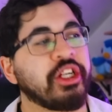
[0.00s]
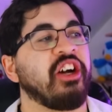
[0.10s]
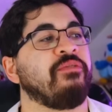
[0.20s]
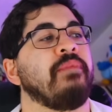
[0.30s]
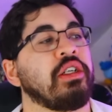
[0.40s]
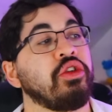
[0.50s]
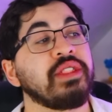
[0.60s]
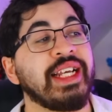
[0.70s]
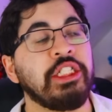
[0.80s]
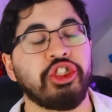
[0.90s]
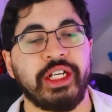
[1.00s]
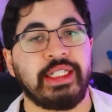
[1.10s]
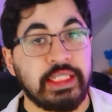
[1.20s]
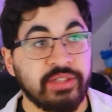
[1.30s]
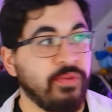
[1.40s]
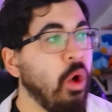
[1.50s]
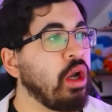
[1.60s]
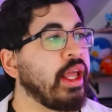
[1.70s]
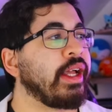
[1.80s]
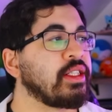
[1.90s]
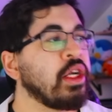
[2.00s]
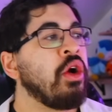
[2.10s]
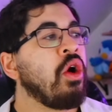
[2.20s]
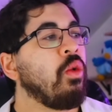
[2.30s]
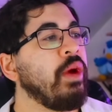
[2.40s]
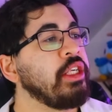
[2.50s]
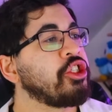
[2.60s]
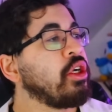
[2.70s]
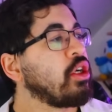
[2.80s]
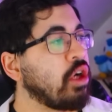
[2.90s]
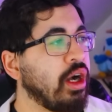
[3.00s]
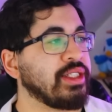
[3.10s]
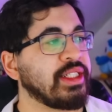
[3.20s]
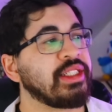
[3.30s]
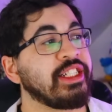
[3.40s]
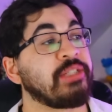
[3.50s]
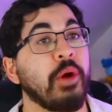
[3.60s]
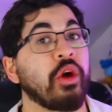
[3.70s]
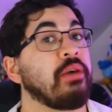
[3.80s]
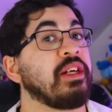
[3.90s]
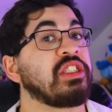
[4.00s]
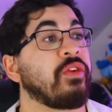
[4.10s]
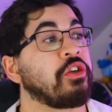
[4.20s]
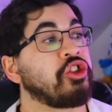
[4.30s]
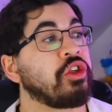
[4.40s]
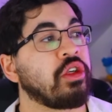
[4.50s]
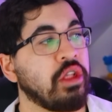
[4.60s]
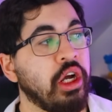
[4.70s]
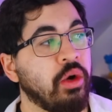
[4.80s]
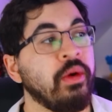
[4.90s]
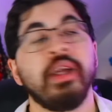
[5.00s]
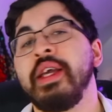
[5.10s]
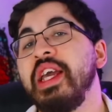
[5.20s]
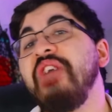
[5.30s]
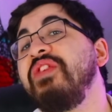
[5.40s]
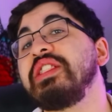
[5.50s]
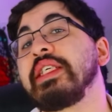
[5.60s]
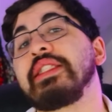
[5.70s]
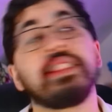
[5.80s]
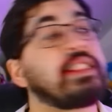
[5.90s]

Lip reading: of muscles in Shinx's forelegs, which causes this Pokemon's fur to glow. If it senses